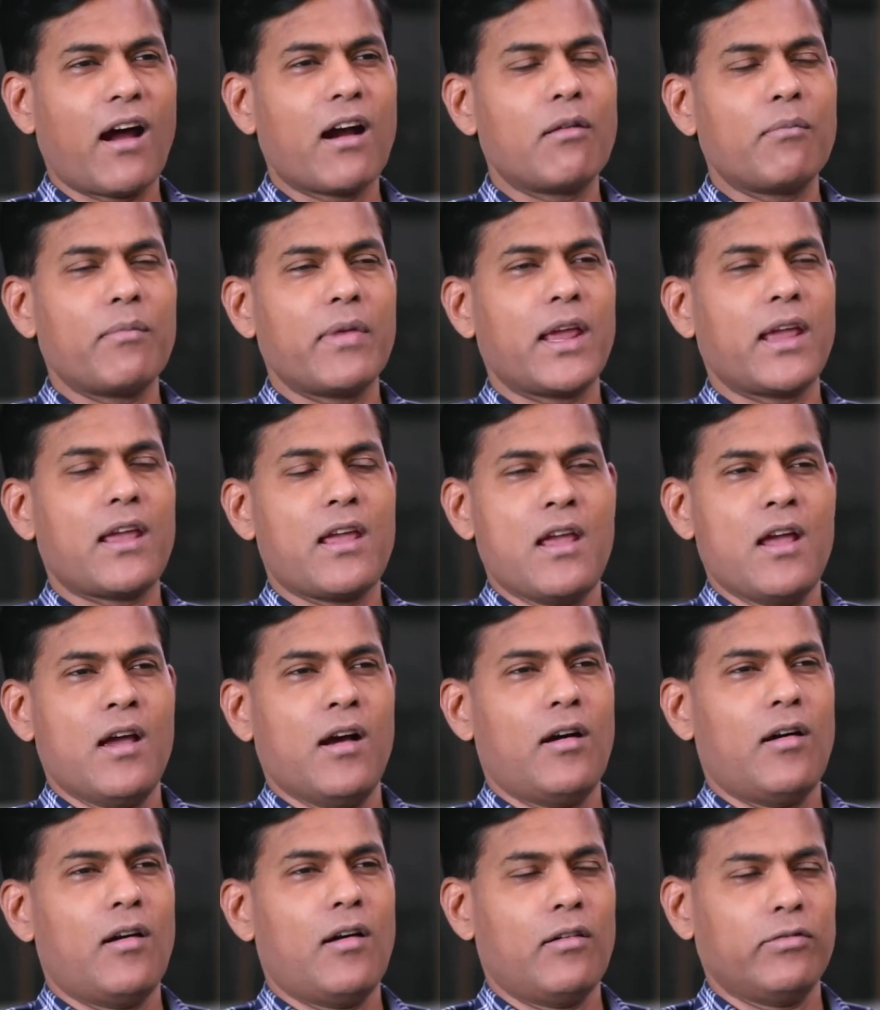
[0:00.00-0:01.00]
army
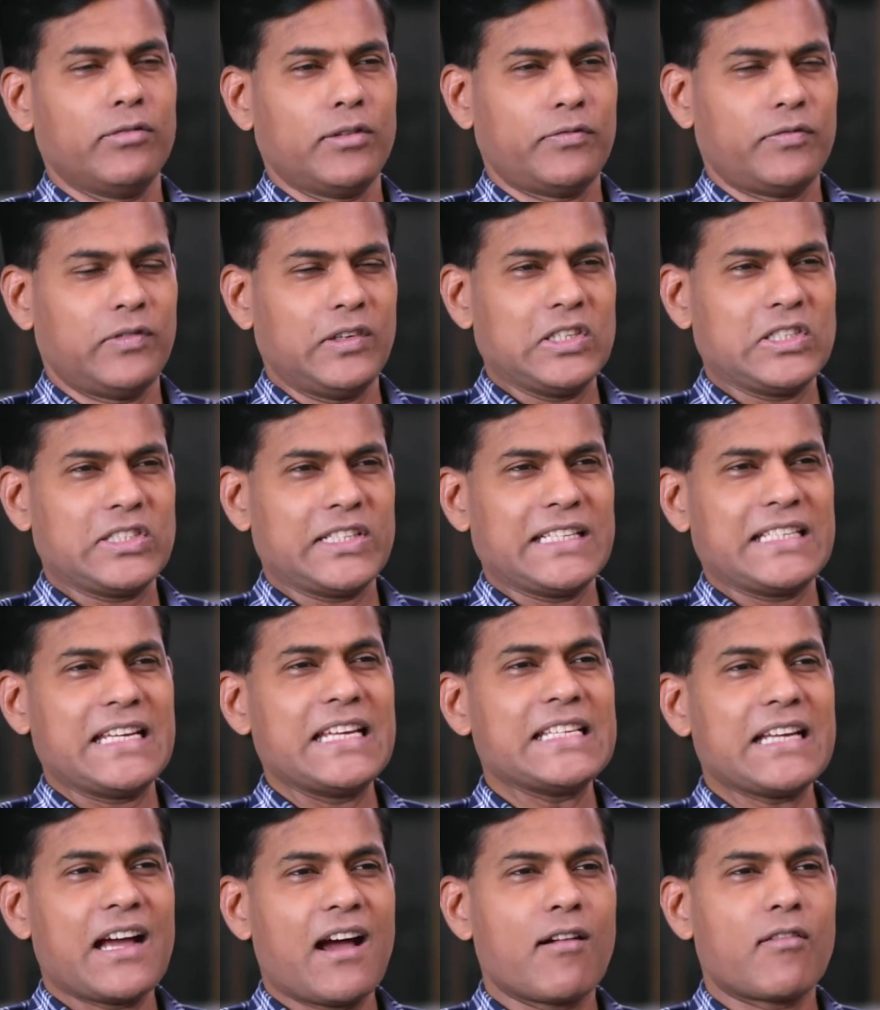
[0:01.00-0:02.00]
of the Philistines.
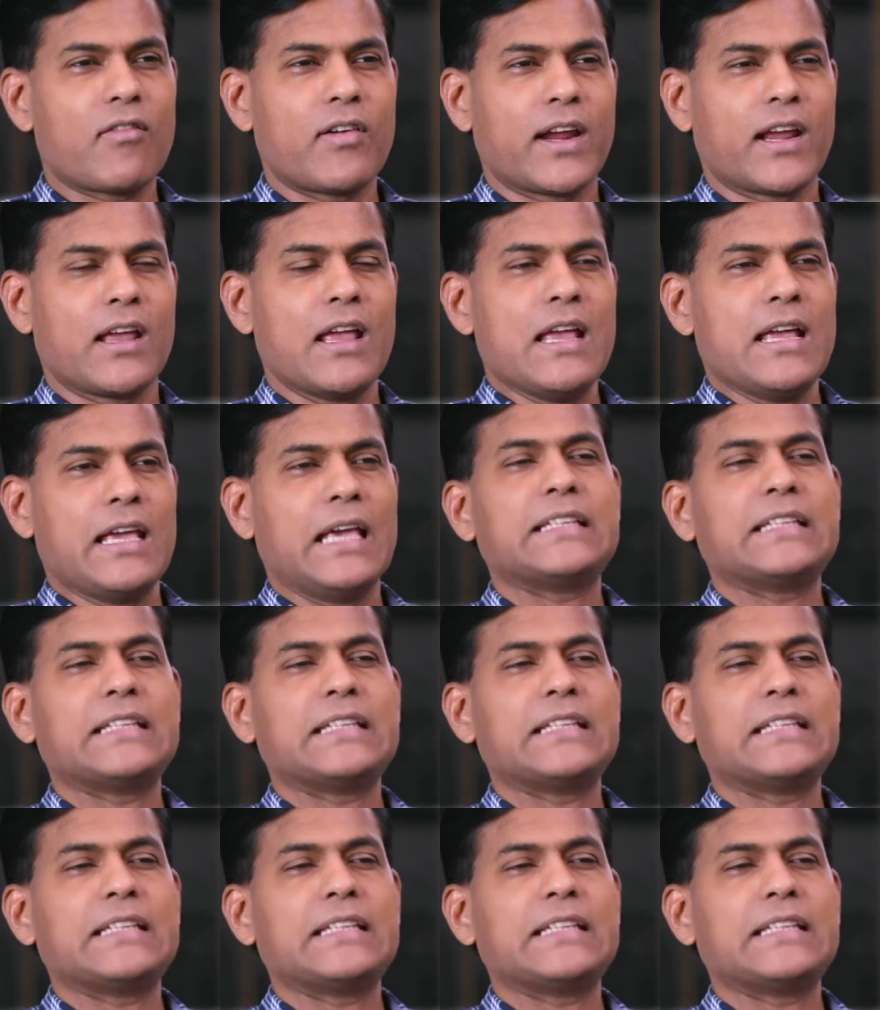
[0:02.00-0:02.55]
He's hovering.